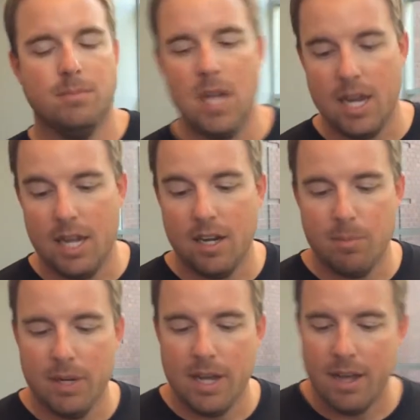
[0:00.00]
I needed to
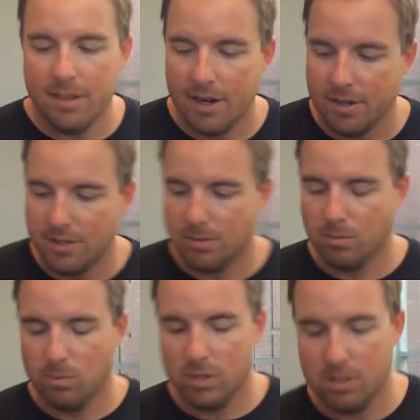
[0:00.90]
be down there just
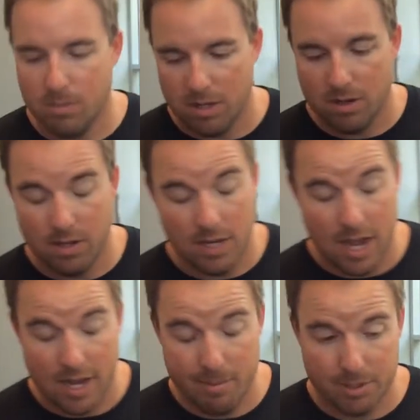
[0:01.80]
with some other the
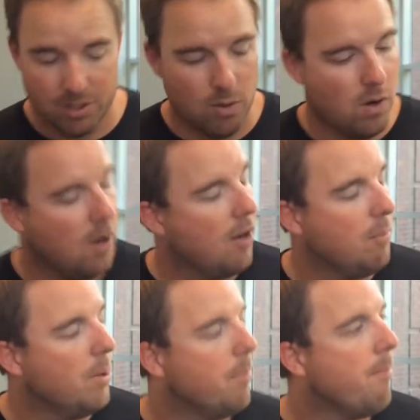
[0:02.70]
dynamics going on,
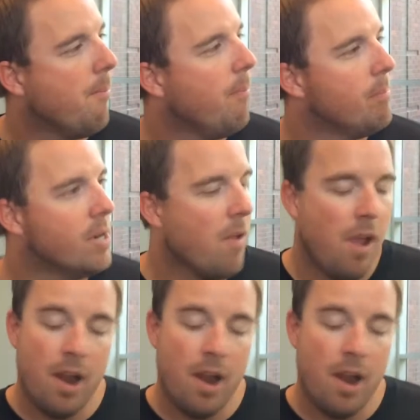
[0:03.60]
but.